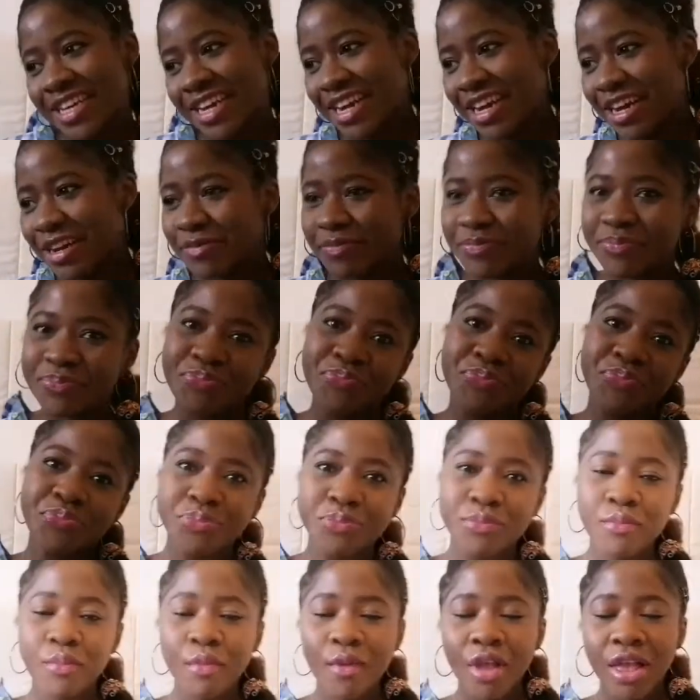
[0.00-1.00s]
but yeah,
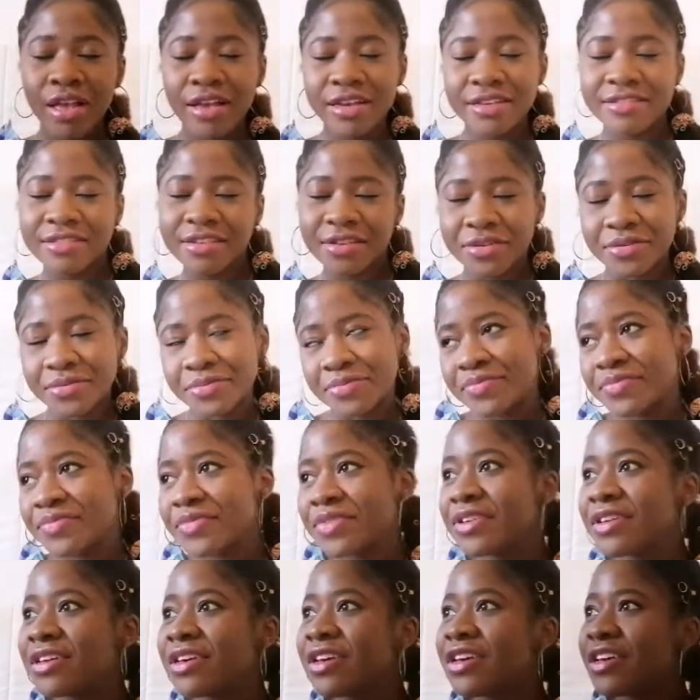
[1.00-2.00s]
so
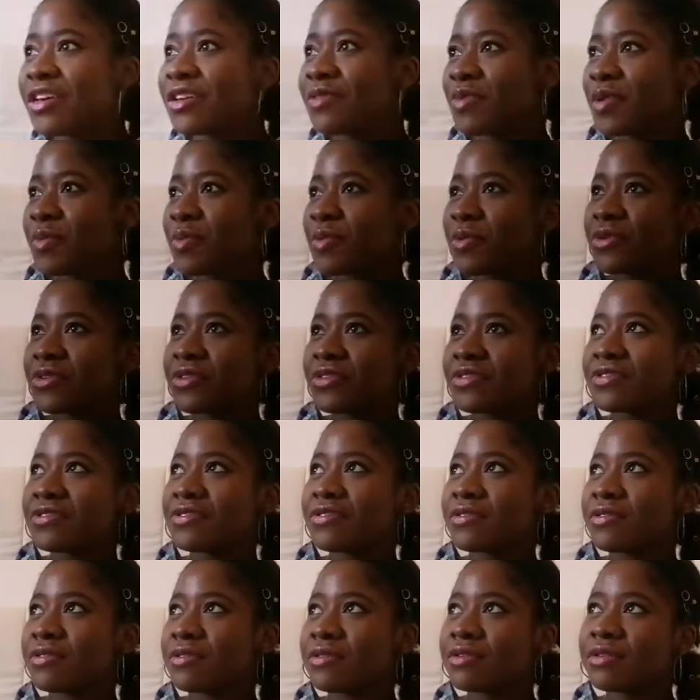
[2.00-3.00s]
people
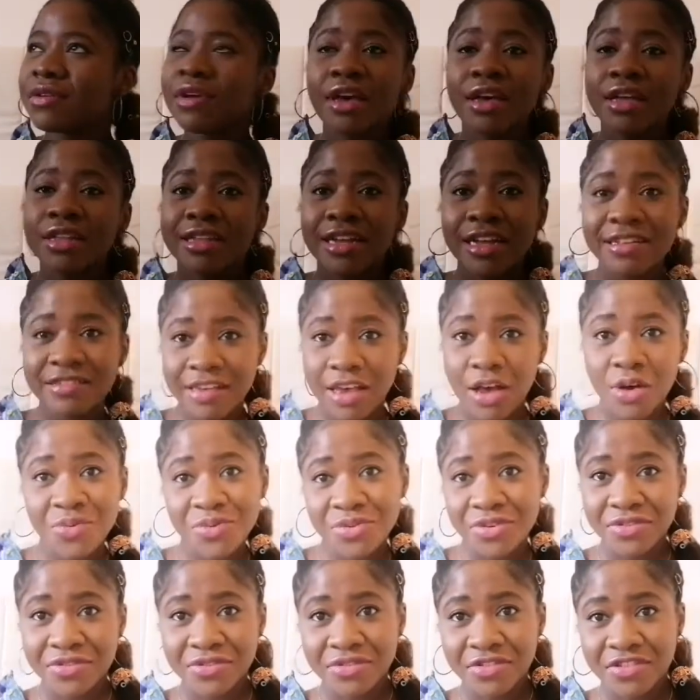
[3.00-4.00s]
used to that's
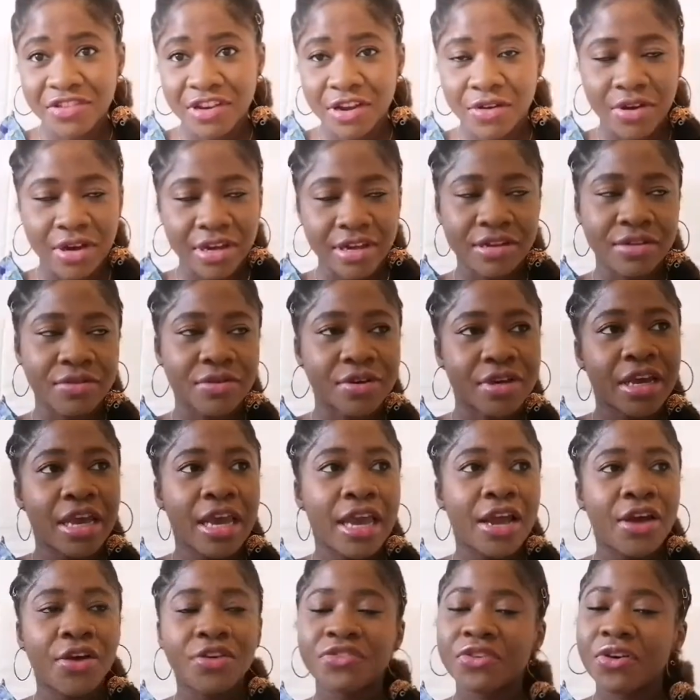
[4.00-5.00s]
how we used to shower anyway.
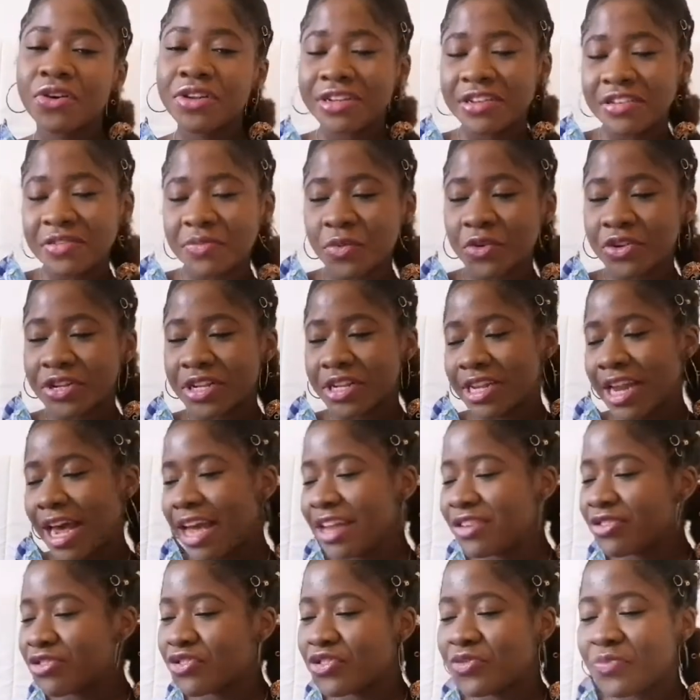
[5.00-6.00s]
So on this morning,
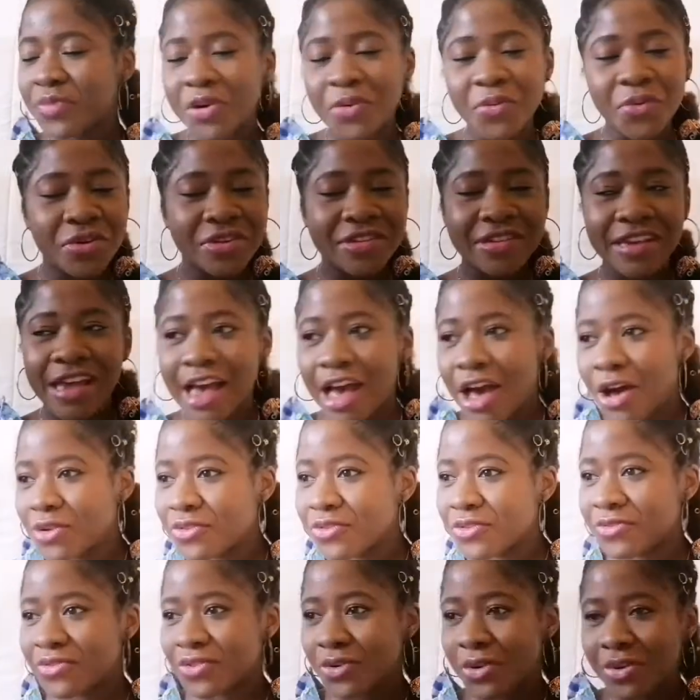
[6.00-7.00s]
I drew my water
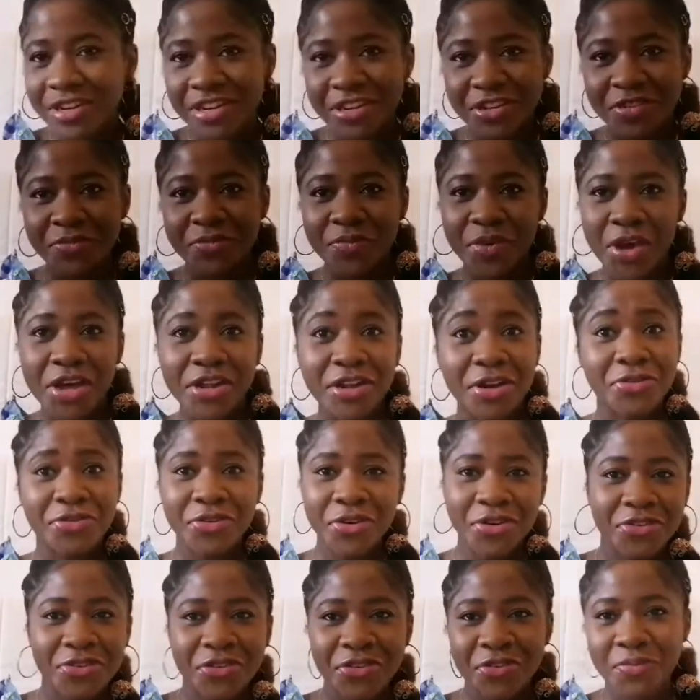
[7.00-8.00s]
out of under the bed
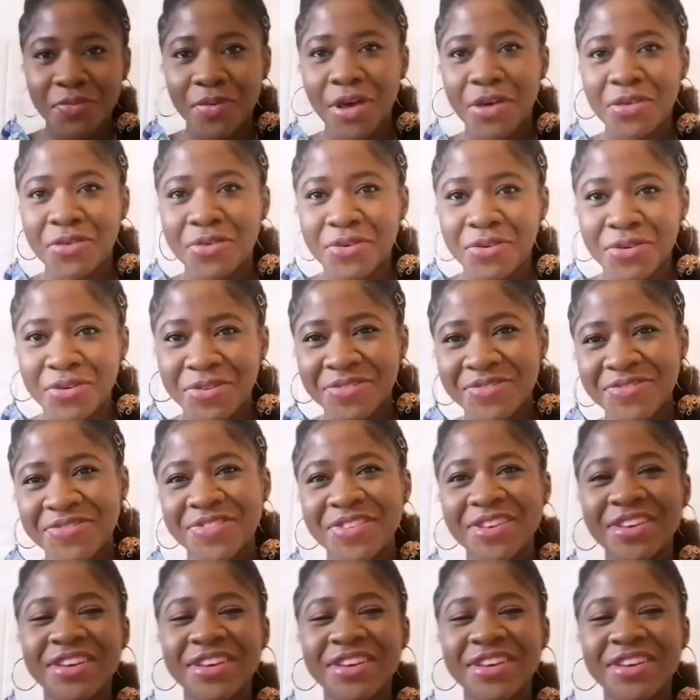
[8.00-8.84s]
and rushed to the bathroom.